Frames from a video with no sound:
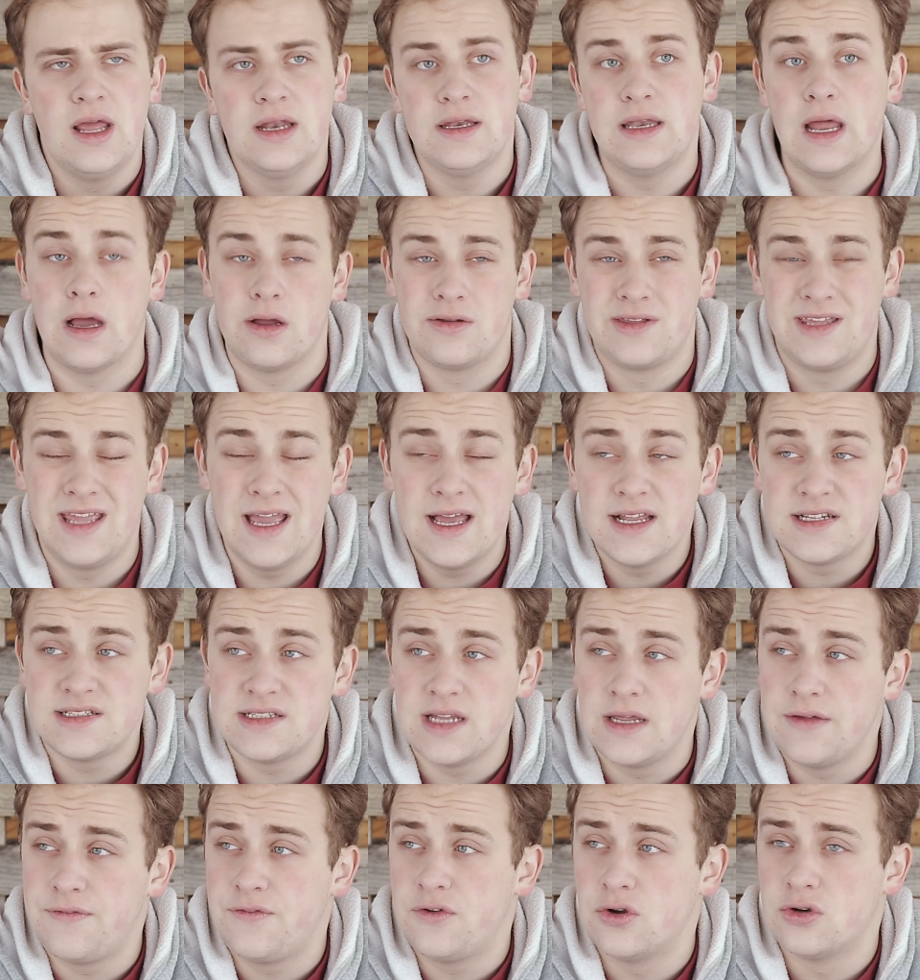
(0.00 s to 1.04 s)
Now, yes,
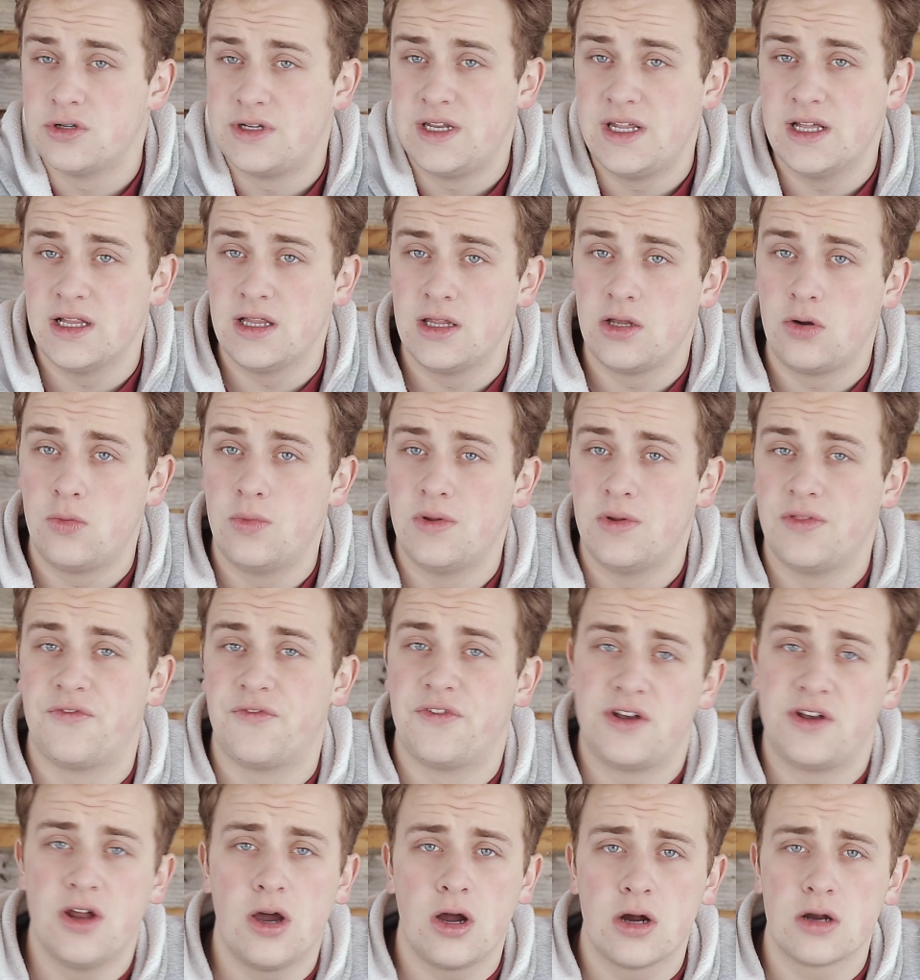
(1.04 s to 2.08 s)
if you're dealing with
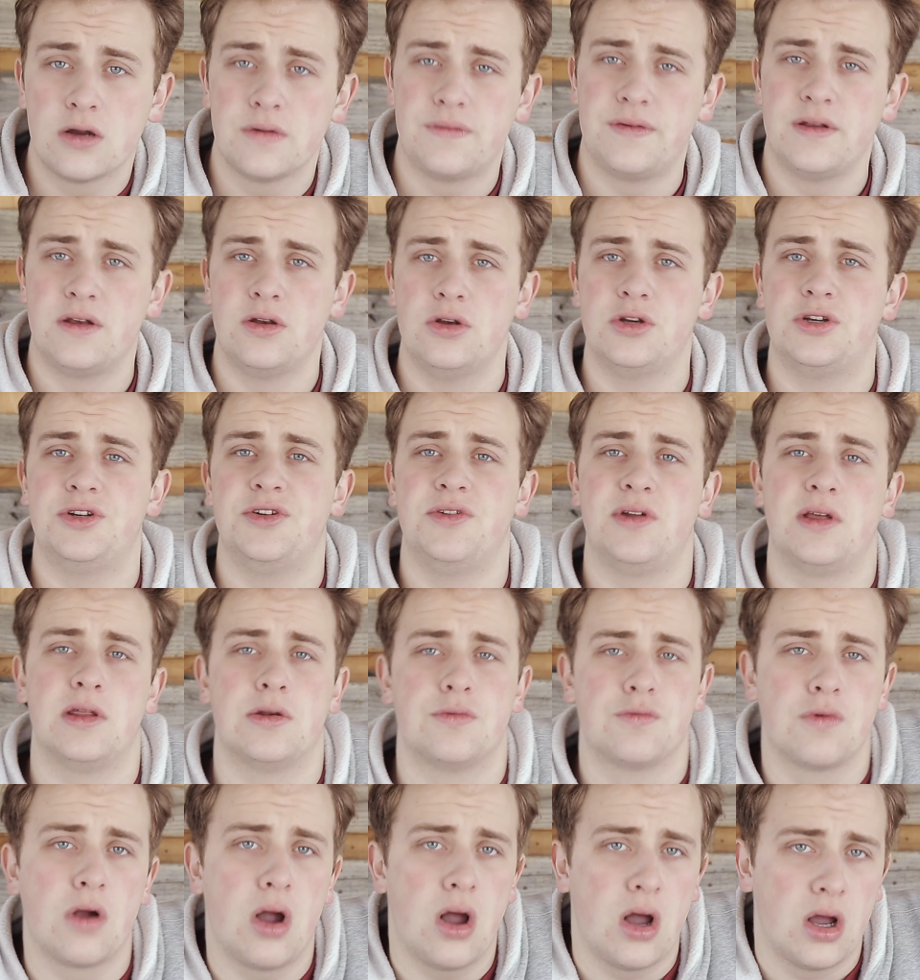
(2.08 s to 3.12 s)
photography and you're shooting in
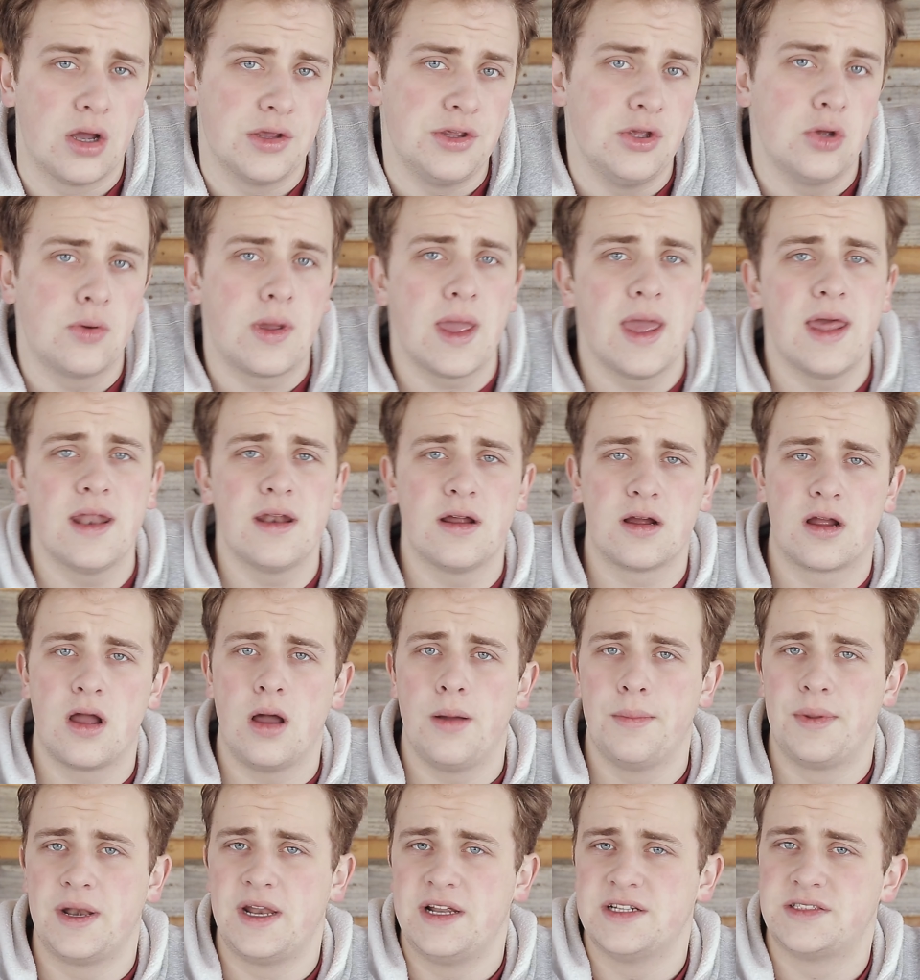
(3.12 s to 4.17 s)
RAW, you can
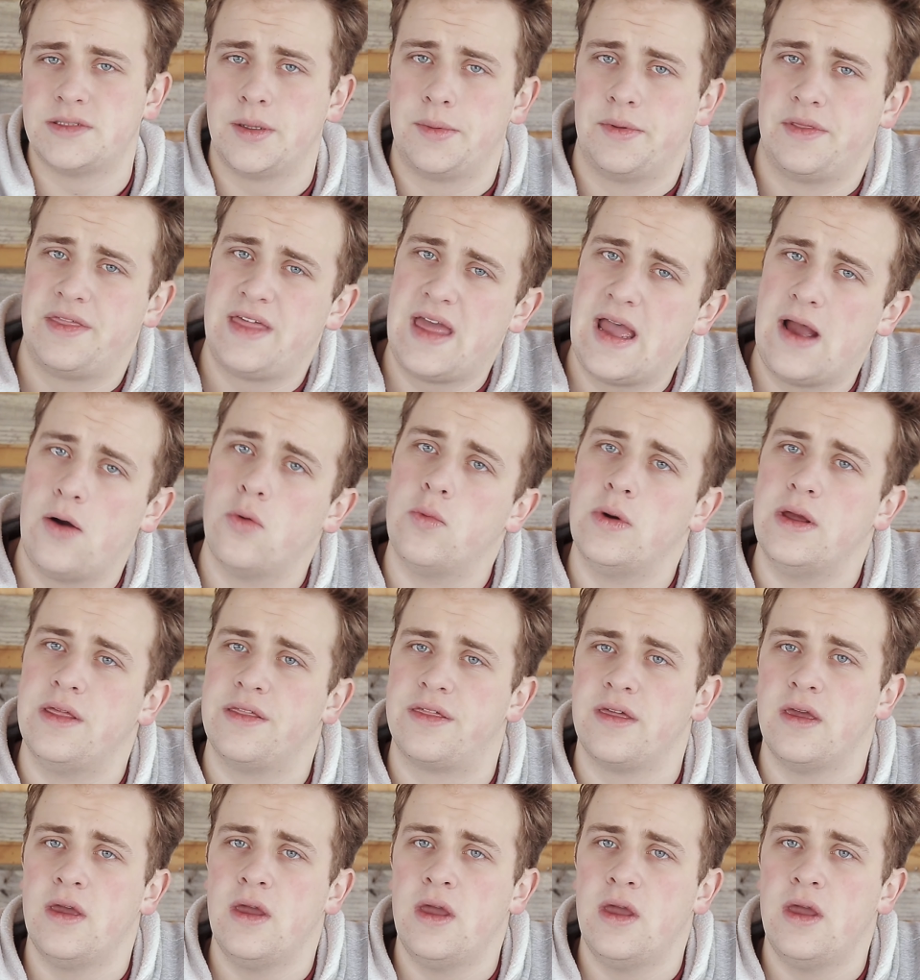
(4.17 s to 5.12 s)
accommodate some of that with